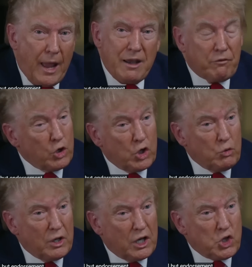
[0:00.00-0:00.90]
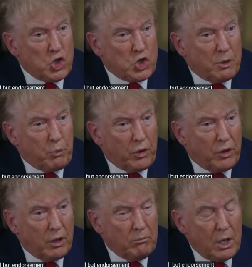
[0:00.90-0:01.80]
I had a very good relationship
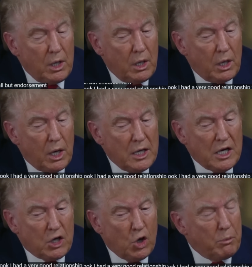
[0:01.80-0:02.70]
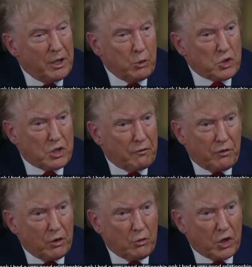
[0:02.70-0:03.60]
with him, and yet nobody was
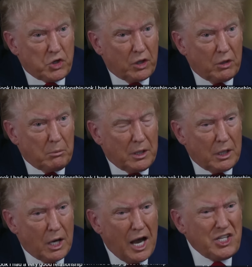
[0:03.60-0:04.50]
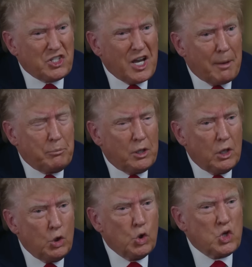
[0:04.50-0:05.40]
tougher on Russia than me. I stopped
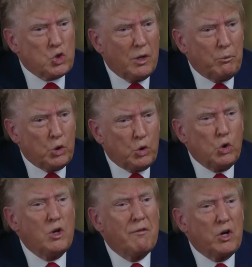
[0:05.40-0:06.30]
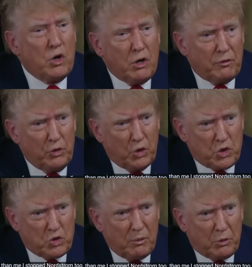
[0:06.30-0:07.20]
Nord Stream 2. You never heard of
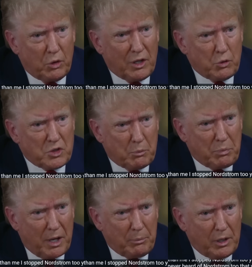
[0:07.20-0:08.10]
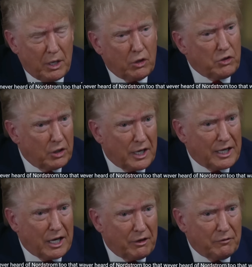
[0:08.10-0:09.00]
Nord Stream 2. That was the pipeline until I
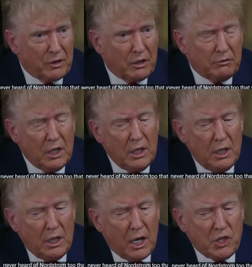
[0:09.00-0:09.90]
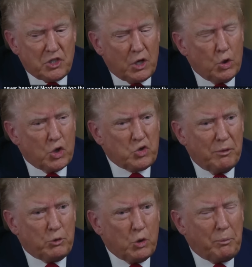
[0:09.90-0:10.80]
got involved. I said Nord
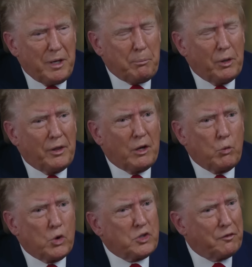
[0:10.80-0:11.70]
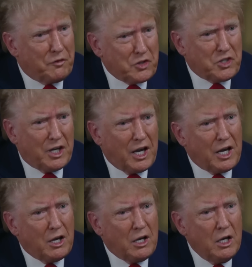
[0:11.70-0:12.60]
Stream 2, people that were
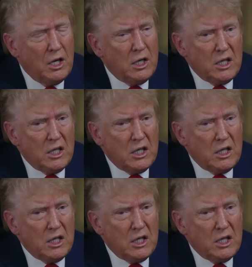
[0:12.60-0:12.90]
sophisticated,